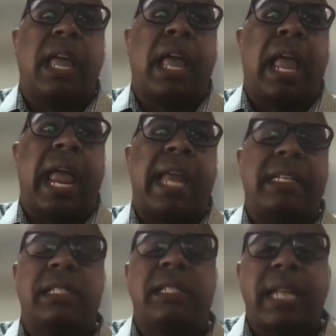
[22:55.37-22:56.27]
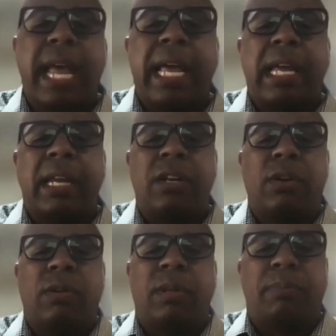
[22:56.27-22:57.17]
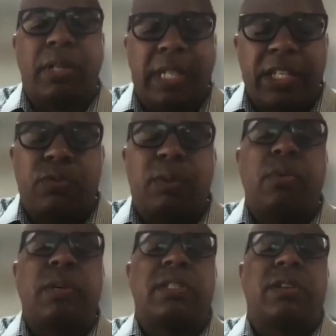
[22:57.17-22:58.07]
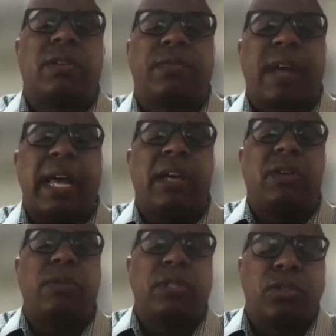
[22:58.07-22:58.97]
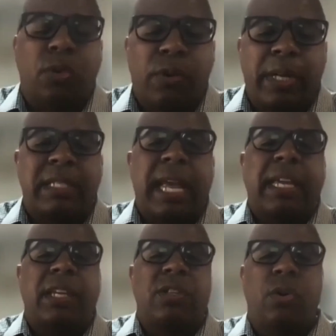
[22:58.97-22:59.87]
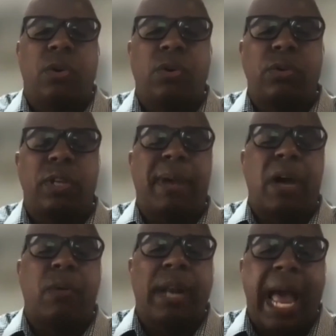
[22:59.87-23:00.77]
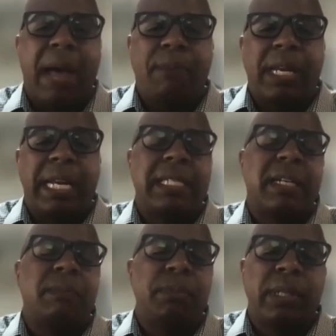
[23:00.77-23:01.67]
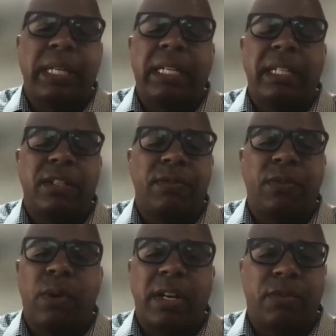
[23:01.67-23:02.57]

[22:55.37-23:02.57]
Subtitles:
And instead, the police reports that are filed, the stories that get told about what happened is completely devoid of